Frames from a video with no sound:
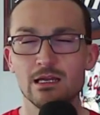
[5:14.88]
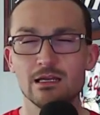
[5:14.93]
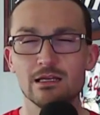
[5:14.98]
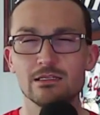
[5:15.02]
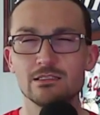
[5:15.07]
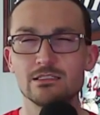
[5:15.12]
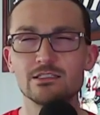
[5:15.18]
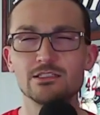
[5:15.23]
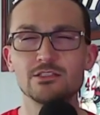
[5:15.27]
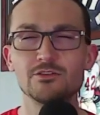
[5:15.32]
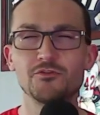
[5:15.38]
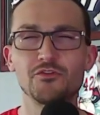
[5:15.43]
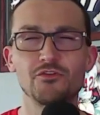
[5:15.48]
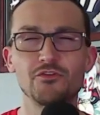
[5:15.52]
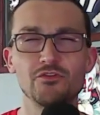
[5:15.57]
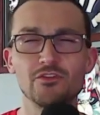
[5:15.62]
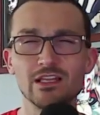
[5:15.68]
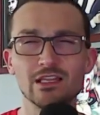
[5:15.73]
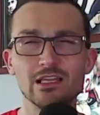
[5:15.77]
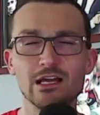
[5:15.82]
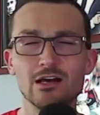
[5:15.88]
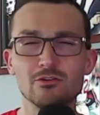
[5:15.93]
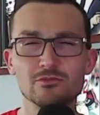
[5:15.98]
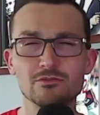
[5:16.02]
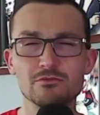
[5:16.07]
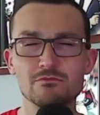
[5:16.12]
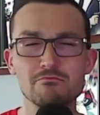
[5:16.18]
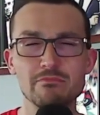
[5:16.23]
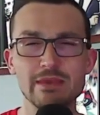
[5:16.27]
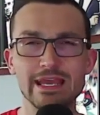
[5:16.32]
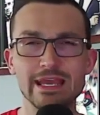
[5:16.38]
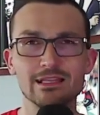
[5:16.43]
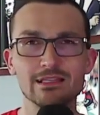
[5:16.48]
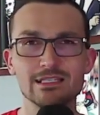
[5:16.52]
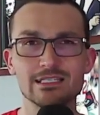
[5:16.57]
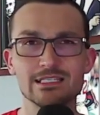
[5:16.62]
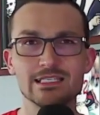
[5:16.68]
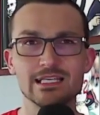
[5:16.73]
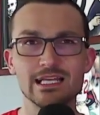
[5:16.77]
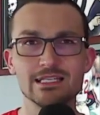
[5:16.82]
You fill out and mail
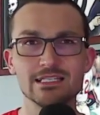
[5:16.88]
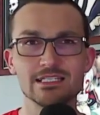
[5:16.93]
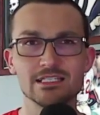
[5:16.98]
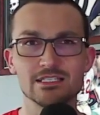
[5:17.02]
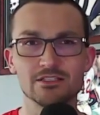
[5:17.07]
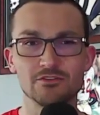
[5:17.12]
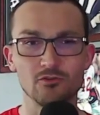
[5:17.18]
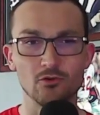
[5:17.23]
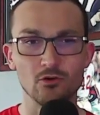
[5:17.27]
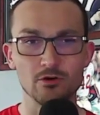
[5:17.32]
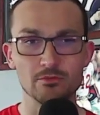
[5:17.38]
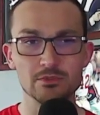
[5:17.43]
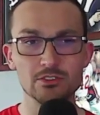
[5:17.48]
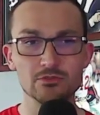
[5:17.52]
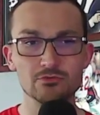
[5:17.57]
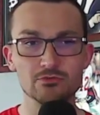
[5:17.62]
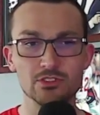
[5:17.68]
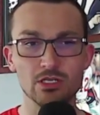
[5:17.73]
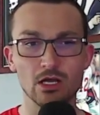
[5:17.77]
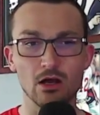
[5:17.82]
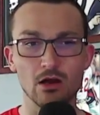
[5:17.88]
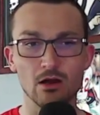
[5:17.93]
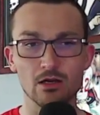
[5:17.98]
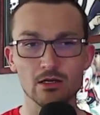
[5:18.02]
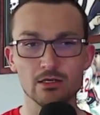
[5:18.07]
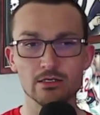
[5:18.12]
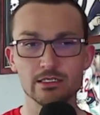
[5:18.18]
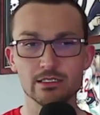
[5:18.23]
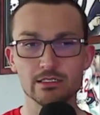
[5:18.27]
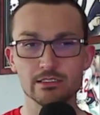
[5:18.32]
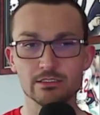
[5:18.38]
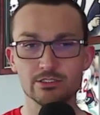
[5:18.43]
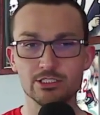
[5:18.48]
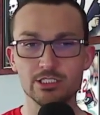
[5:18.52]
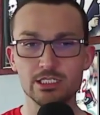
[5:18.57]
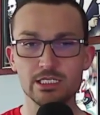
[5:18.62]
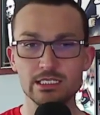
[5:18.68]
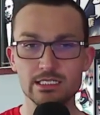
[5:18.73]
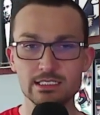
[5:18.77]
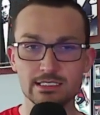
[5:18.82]
a census form, you tard.
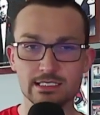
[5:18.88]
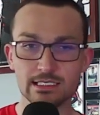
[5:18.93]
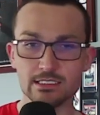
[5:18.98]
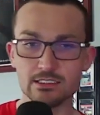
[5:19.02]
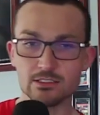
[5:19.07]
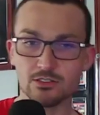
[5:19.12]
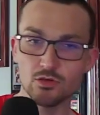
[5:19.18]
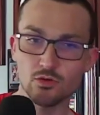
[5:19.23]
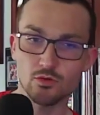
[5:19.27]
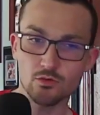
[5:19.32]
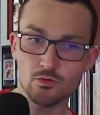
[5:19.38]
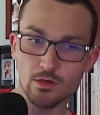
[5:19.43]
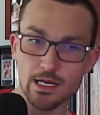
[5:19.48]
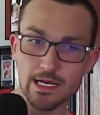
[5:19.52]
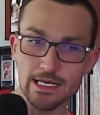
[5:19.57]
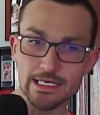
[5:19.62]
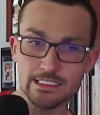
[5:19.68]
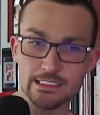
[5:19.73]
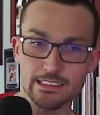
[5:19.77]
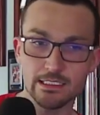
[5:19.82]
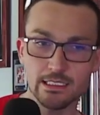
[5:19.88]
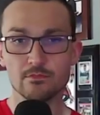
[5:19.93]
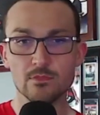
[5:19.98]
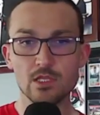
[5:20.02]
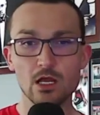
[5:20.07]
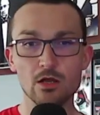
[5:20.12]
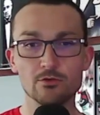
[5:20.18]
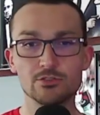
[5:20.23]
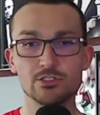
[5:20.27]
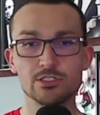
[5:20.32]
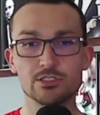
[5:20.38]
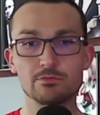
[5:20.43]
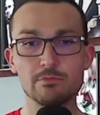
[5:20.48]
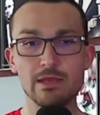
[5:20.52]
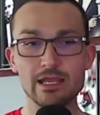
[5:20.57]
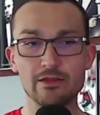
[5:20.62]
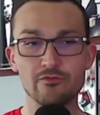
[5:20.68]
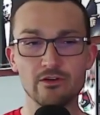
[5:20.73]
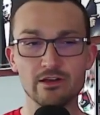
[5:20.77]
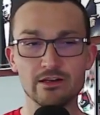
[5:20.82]
Jesus Christ. No, just
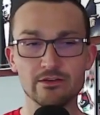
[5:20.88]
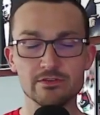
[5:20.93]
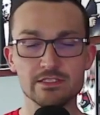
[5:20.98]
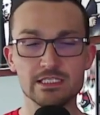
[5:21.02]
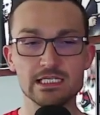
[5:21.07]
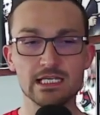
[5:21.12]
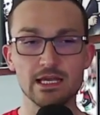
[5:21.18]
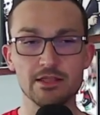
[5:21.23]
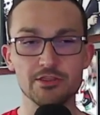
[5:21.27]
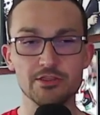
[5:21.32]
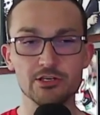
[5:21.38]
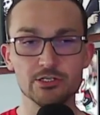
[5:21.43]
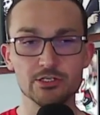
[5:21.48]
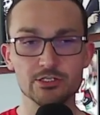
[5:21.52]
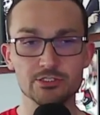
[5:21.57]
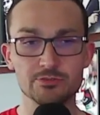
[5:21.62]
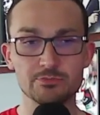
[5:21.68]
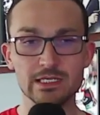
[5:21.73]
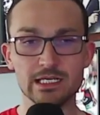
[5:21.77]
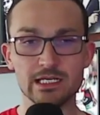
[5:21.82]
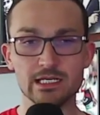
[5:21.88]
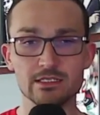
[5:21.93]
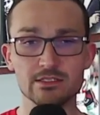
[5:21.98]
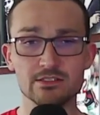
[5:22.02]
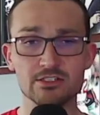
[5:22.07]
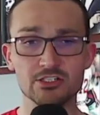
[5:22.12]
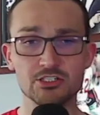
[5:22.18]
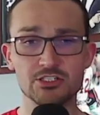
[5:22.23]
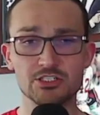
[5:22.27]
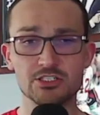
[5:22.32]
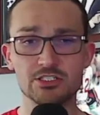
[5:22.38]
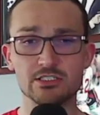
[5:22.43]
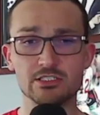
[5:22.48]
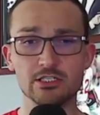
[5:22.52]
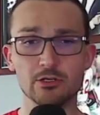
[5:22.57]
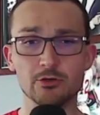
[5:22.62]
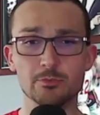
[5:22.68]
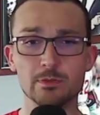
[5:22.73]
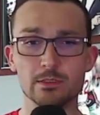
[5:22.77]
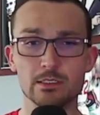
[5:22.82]
make fun of Southerners because they're
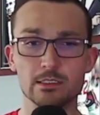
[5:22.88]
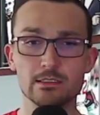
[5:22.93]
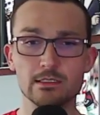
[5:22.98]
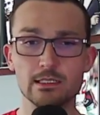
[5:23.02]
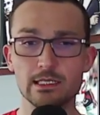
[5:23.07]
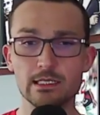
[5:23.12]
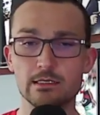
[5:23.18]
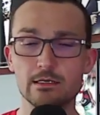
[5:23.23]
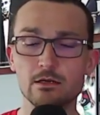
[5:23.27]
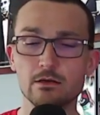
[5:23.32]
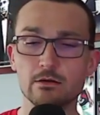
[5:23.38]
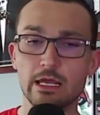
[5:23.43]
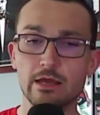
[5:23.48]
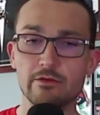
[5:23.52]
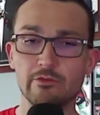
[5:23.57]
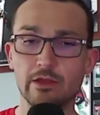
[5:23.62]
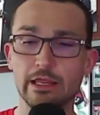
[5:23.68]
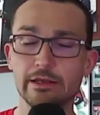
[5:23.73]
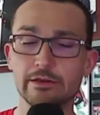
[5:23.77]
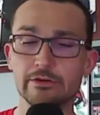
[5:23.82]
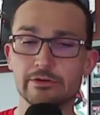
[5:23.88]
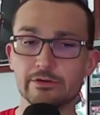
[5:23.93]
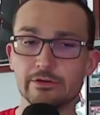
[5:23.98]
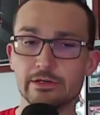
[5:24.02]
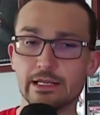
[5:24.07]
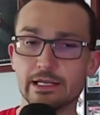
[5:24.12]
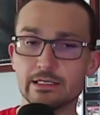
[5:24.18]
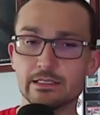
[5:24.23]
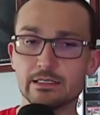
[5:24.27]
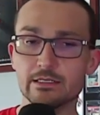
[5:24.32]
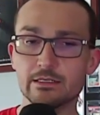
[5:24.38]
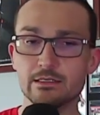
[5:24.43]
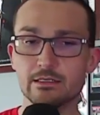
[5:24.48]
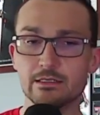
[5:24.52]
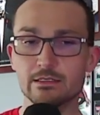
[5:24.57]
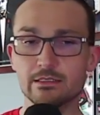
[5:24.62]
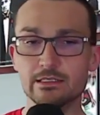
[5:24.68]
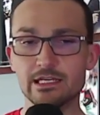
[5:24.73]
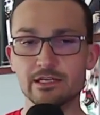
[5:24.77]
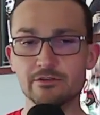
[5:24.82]
stupid and they don't have internet.
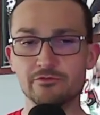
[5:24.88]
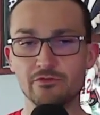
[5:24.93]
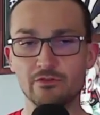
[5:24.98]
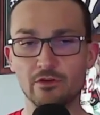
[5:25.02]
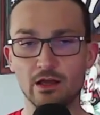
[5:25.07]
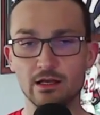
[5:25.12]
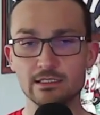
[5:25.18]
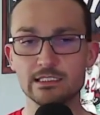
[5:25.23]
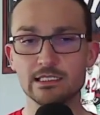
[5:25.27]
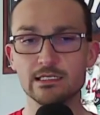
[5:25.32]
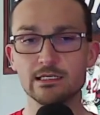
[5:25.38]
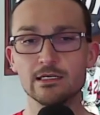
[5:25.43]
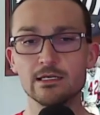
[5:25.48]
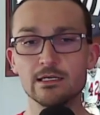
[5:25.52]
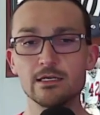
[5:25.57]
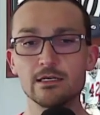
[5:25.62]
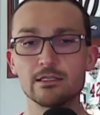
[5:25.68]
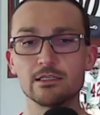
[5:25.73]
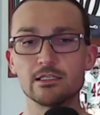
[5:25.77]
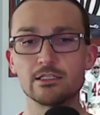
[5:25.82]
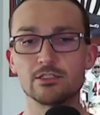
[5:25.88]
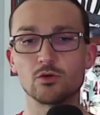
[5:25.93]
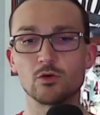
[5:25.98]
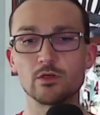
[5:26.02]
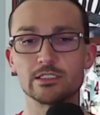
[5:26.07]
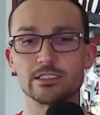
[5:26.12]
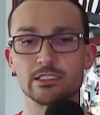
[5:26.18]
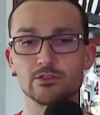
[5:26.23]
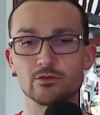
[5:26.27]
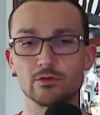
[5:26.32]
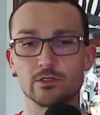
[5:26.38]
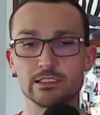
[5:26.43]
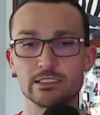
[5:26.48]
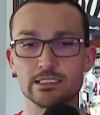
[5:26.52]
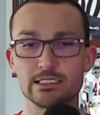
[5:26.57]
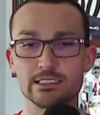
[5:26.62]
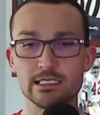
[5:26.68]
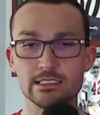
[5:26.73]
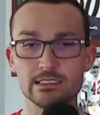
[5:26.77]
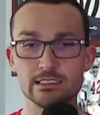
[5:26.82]
Get fucked. The 2020
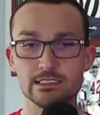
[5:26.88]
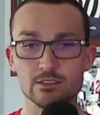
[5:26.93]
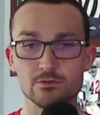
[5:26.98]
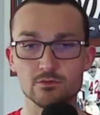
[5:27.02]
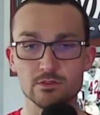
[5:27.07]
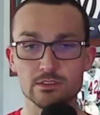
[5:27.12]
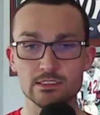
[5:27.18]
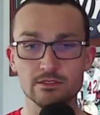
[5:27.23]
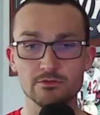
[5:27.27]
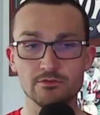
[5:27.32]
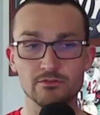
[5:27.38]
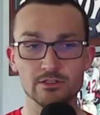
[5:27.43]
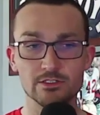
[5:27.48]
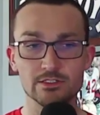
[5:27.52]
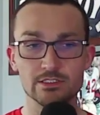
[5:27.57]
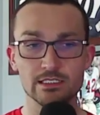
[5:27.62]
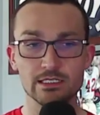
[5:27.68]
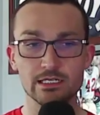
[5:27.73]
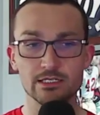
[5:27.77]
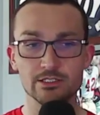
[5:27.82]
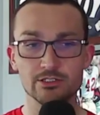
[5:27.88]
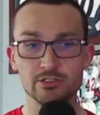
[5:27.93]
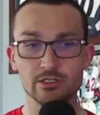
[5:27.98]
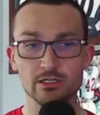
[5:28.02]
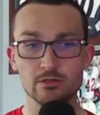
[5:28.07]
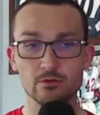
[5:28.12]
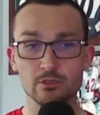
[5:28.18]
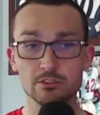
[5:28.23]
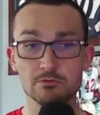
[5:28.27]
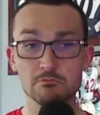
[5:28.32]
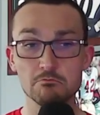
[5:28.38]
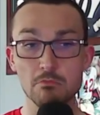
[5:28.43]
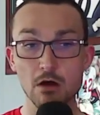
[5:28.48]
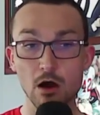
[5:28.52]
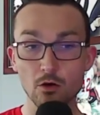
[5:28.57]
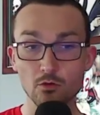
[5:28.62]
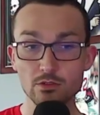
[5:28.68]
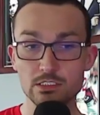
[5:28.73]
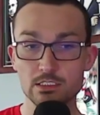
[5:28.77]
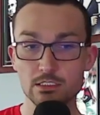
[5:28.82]
census was the first in history in which
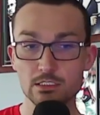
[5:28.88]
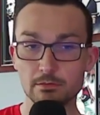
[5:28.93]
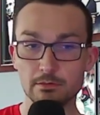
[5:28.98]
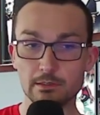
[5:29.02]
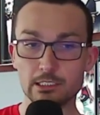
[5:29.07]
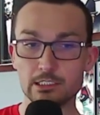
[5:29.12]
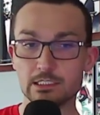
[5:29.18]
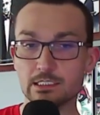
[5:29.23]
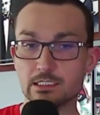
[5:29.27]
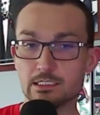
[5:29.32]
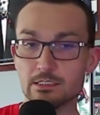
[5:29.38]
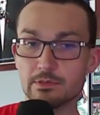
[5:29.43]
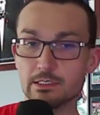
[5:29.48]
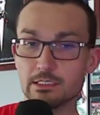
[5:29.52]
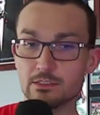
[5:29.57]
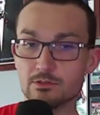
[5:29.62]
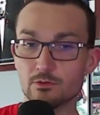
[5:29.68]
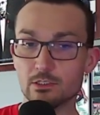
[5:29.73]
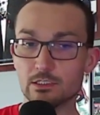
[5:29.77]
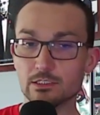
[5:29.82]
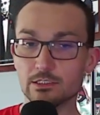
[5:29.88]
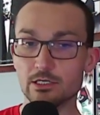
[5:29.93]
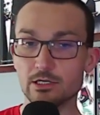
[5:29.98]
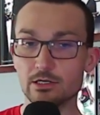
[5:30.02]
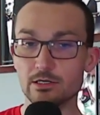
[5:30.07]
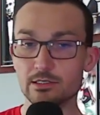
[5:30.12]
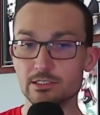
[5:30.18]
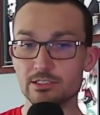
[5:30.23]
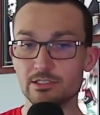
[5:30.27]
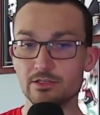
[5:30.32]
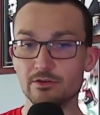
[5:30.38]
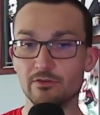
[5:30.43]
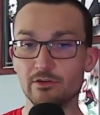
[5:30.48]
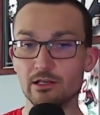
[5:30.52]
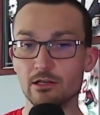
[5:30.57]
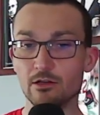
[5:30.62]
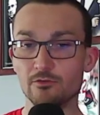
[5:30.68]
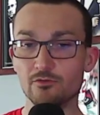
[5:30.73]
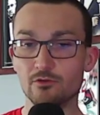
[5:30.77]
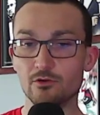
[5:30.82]
most participants were encouraged to
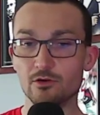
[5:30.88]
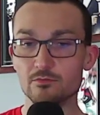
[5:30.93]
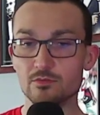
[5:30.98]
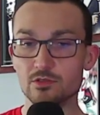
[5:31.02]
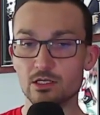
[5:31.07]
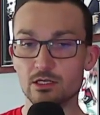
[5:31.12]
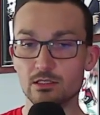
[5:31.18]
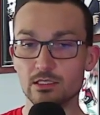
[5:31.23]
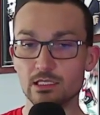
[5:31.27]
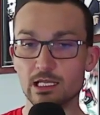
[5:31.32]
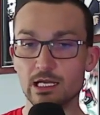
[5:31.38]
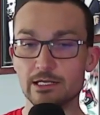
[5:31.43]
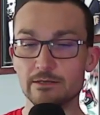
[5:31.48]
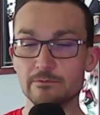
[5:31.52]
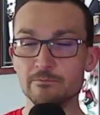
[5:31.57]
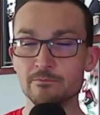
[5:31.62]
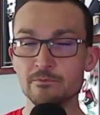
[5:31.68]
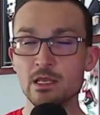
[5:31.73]
fill out forms online.